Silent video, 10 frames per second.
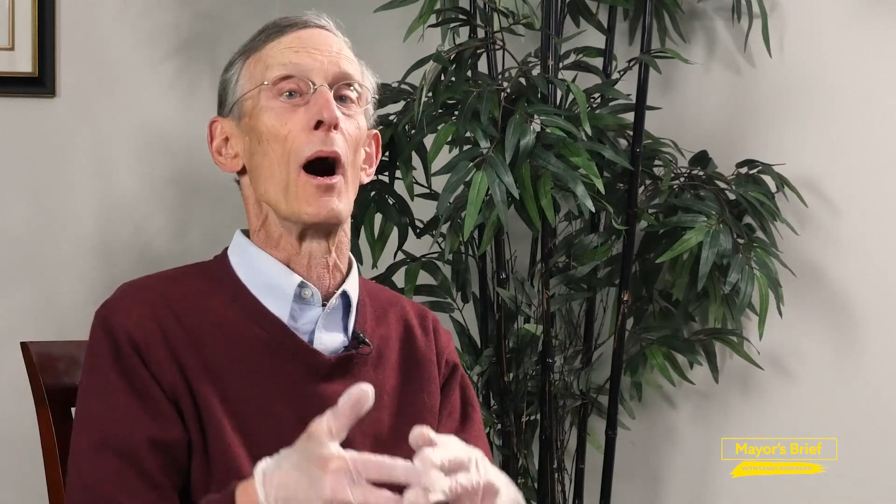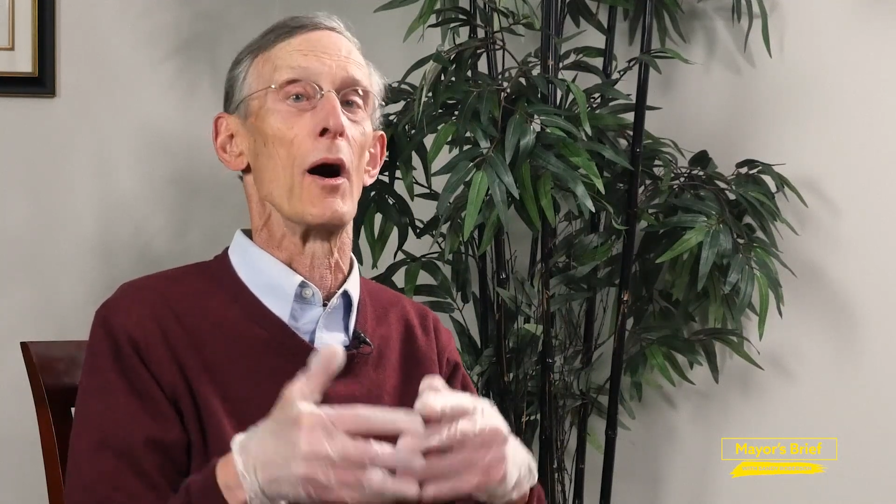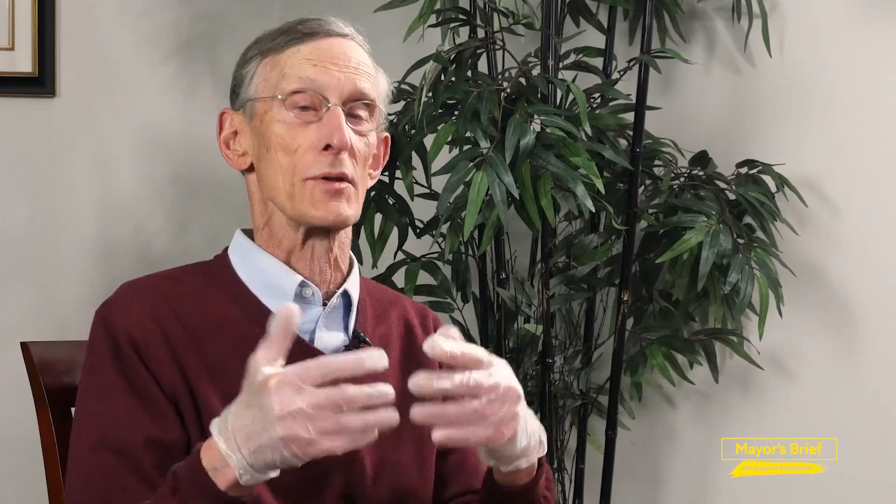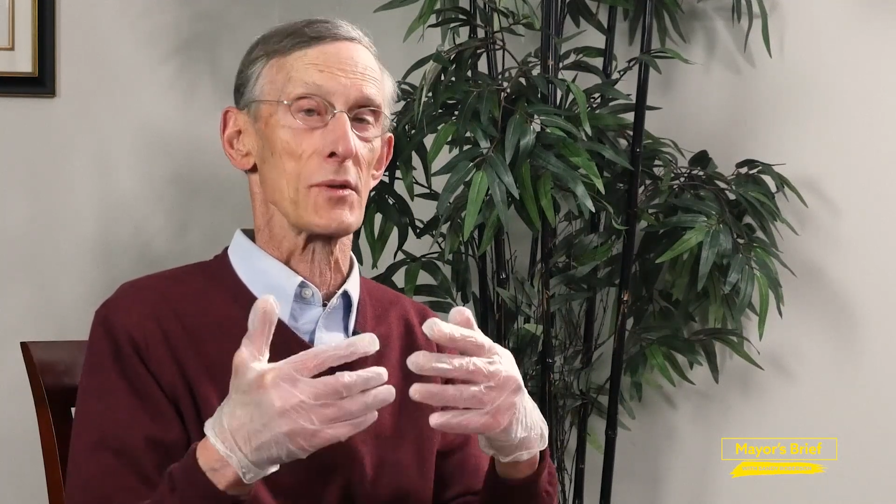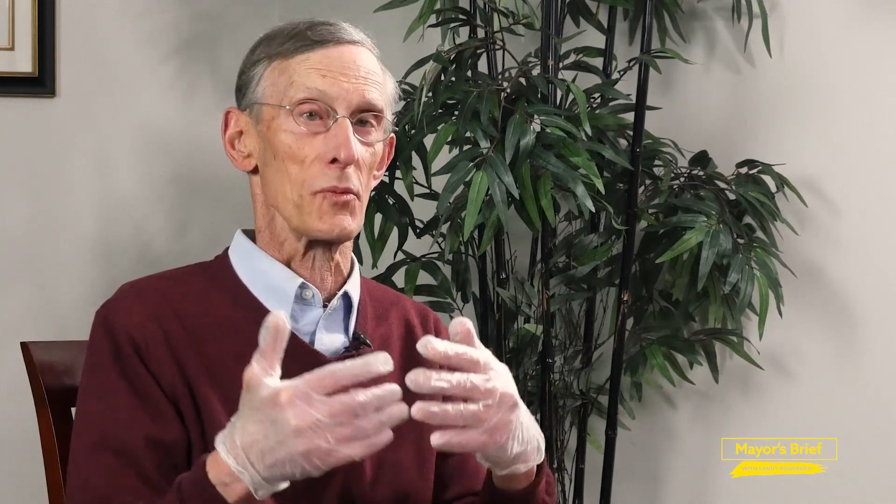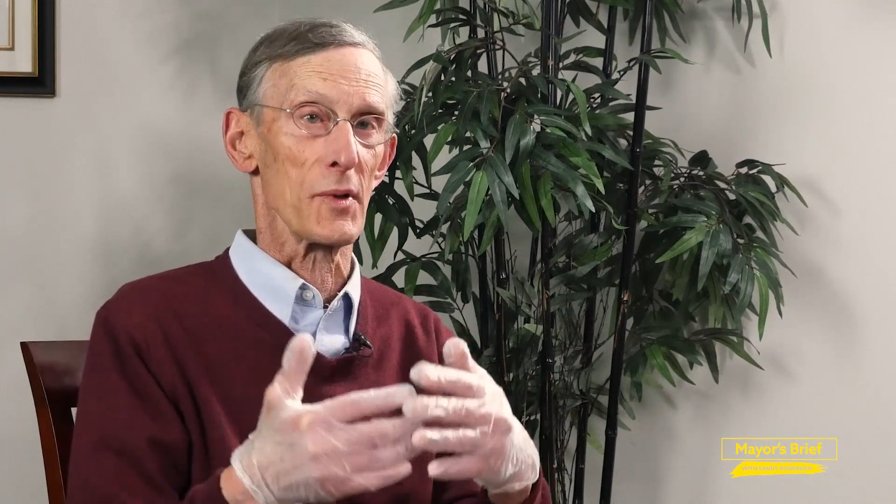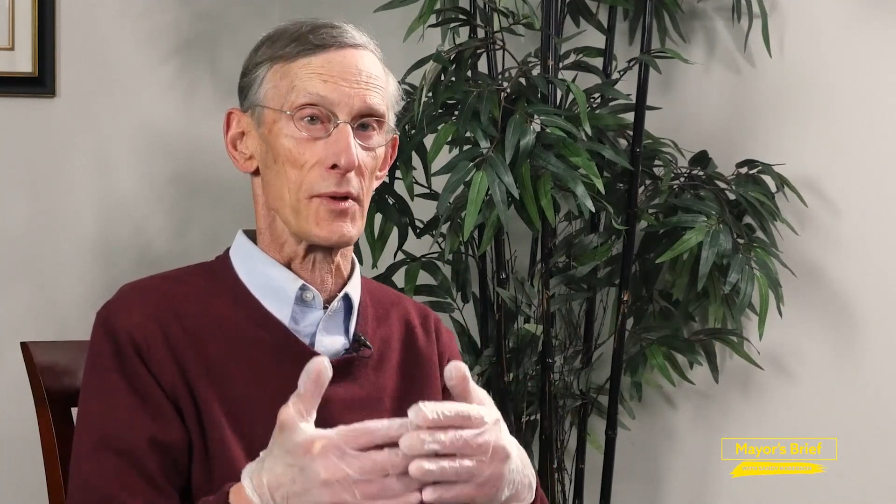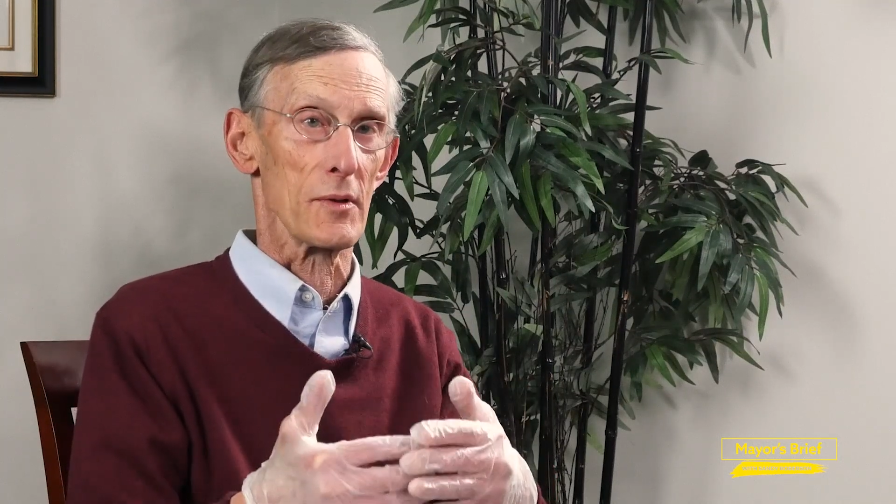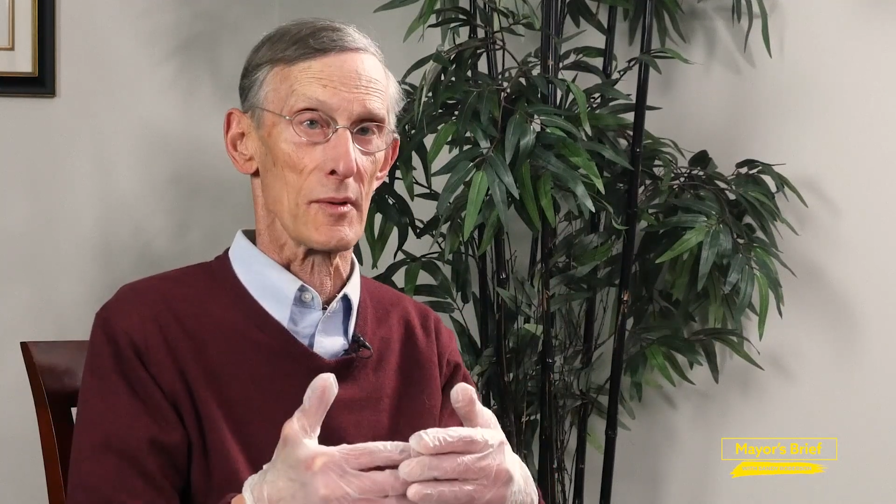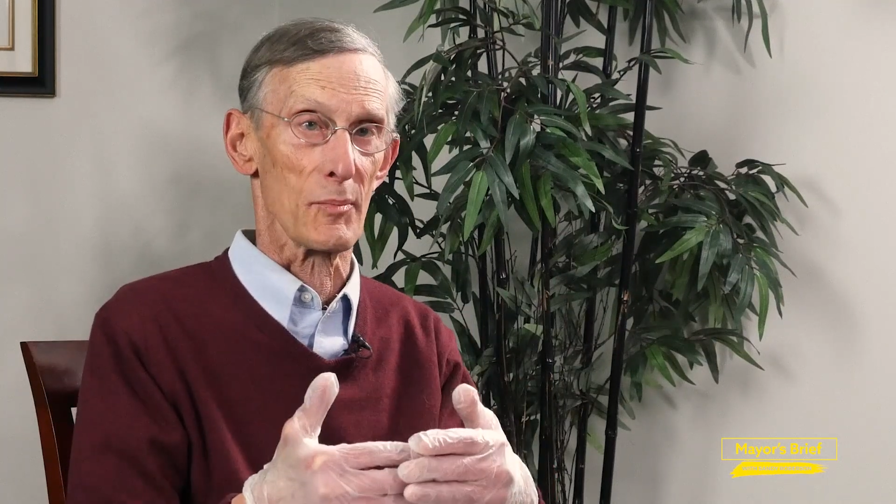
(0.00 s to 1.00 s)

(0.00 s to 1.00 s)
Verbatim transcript: also with your